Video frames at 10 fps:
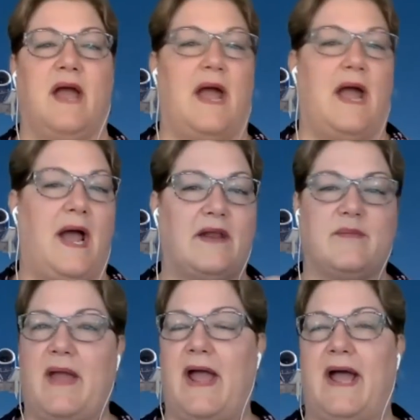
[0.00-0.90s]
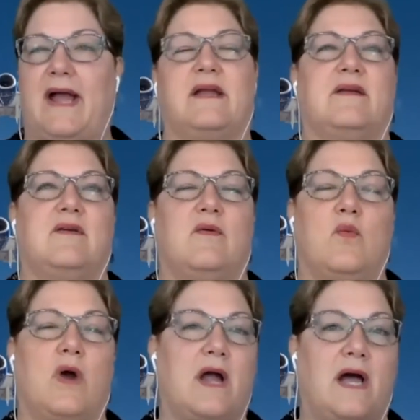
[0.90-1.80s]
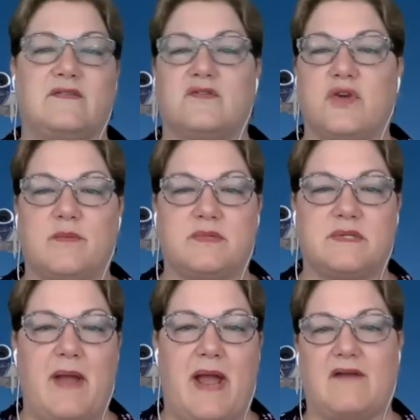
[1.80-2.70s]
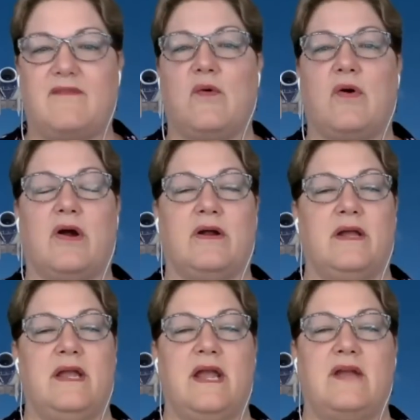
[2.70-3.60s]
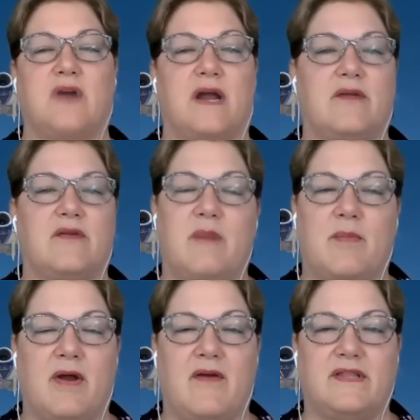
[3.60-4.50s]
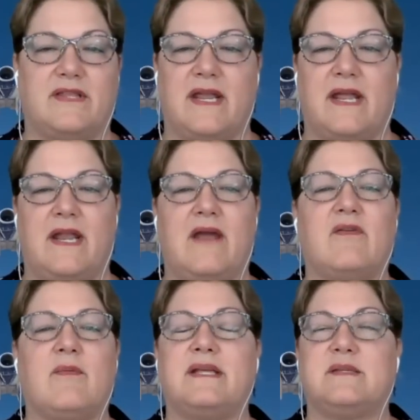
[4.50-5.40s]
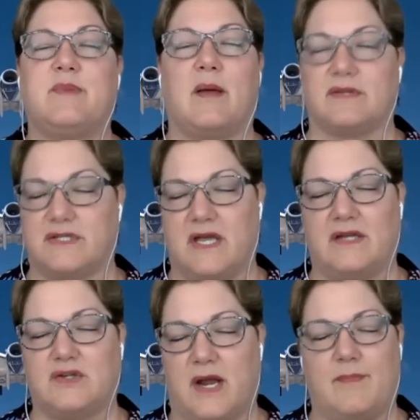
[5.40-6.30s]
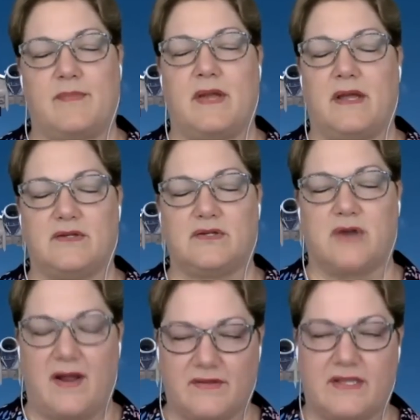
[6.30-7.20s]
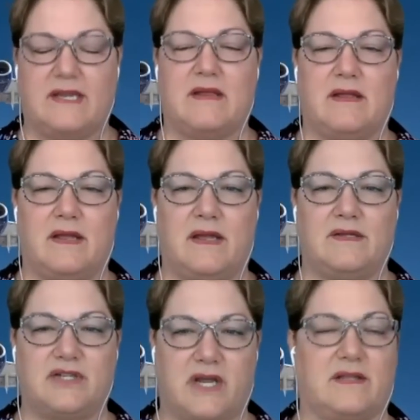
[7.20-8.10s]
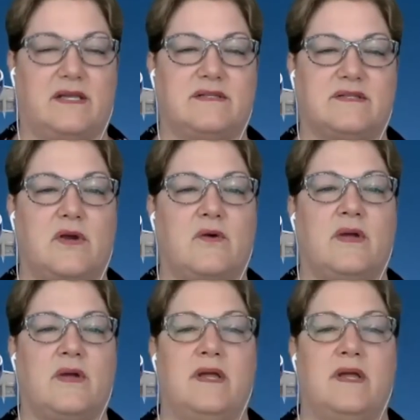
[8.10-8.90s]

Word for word: how to pack, what kinds of trips to pack for, try to remember everything. And everybody's published a tra- uh, traveling uh, checklist. So